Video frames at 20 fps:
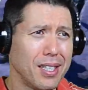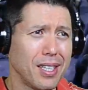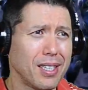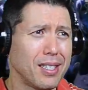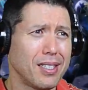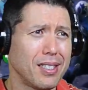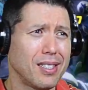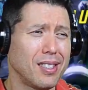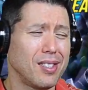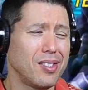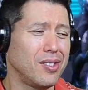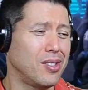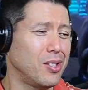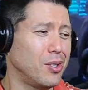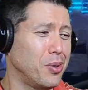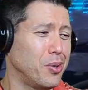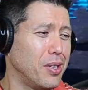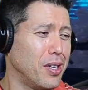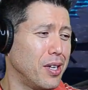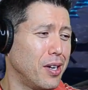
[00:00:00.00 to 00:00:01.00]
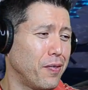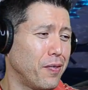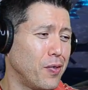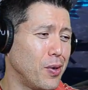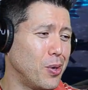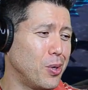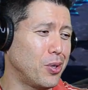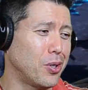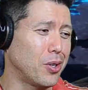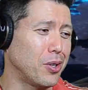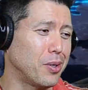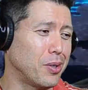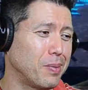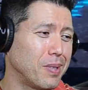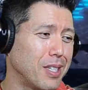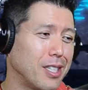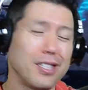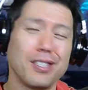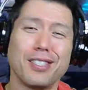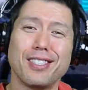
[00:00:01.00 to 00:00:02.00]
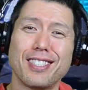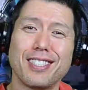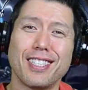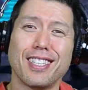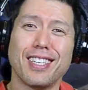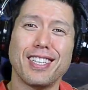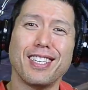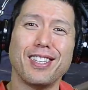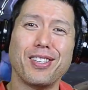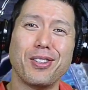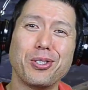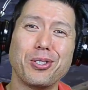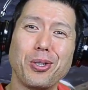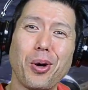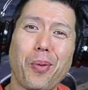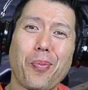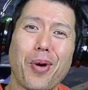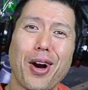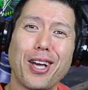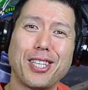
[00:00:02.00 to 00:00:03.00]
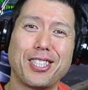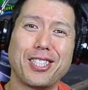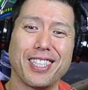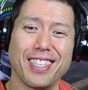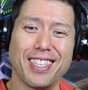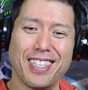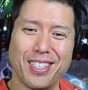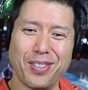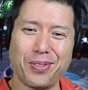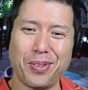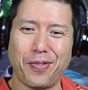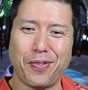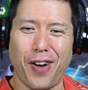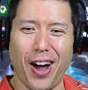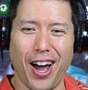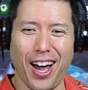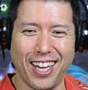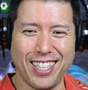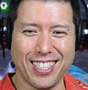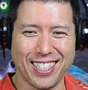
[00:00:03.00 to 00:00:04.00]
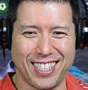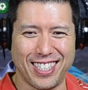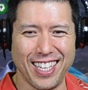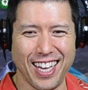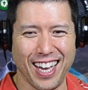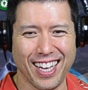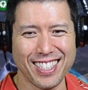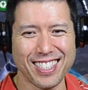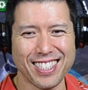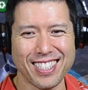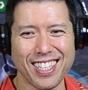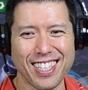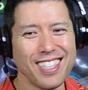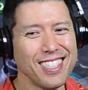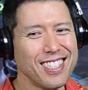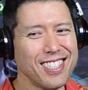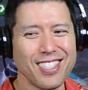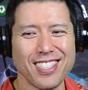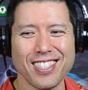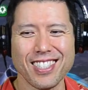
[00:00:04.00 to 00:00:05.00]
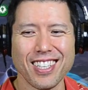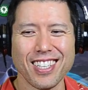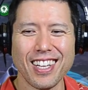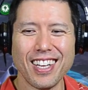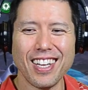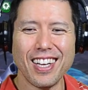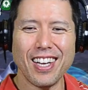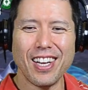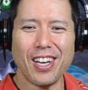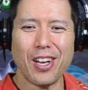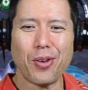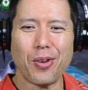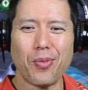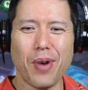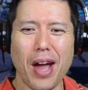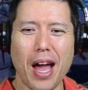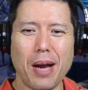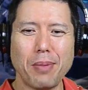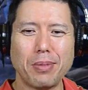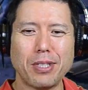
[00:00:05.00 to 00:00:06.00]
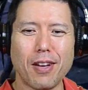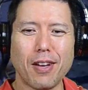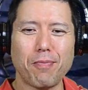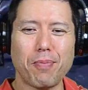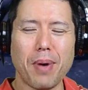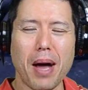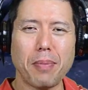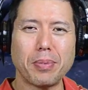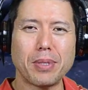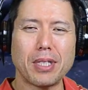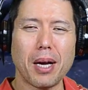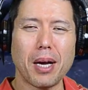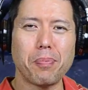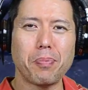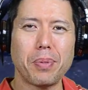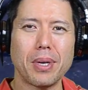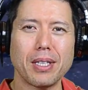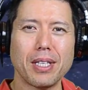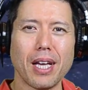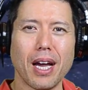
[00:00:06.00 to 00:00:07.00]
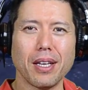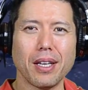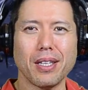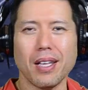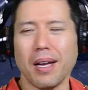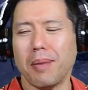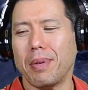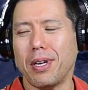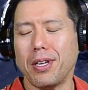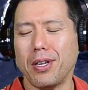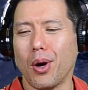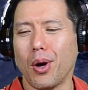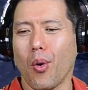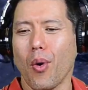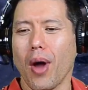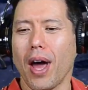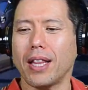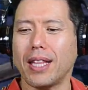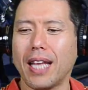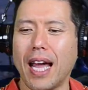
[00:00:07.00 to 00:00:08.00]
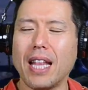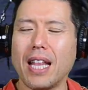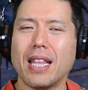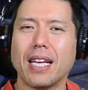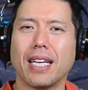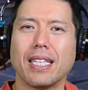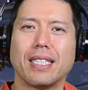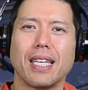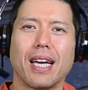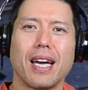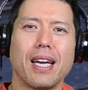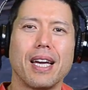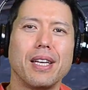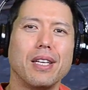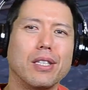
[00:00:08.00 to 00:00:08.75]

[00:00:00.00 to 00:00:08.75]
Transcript: that they're doing it in the future, because there's no precedent with Fox Next. They just random stuff pops up. But yeah, I mean, you're at the end of the day,